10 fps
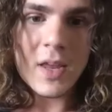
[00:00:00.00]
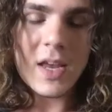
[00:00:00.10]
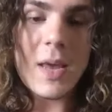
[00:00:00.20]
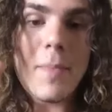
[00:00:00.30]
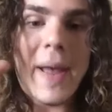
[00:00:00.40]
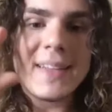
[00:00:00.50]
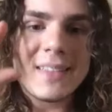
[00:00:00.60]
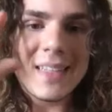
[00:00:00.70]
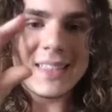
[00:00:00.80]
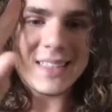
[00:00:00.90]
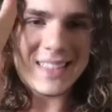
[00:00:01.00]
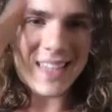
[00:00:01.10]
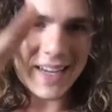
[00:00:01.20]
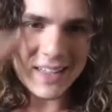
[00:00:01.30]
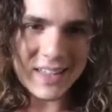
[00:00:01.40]
he made this
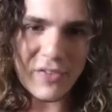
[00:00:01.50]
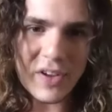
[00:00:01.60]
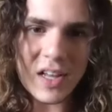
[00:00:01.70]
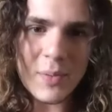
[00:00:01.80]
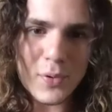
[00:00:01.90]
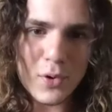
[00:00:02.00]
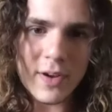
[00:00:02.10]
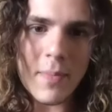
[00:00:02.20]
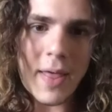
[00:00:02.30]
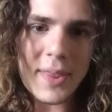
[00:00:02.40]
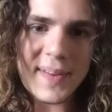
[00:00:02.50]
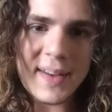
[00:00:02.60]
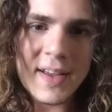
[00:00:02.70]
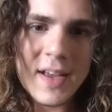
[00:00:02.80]
scientifically proven method